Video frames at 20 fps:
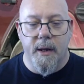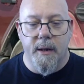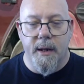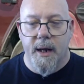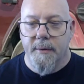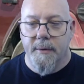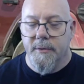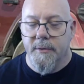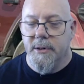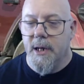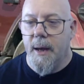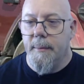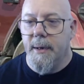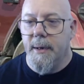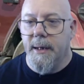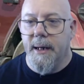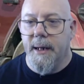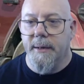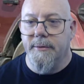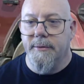every time it
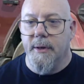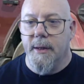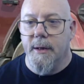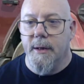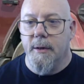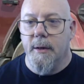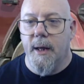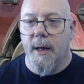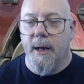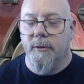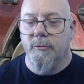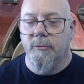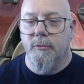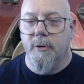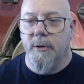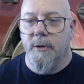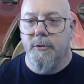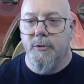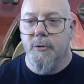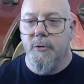gets a little extra
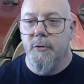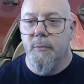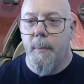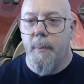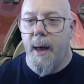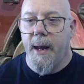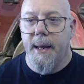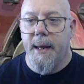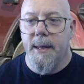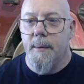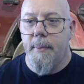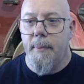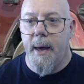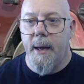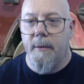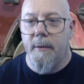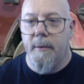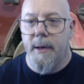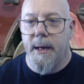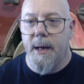juice back in the battery,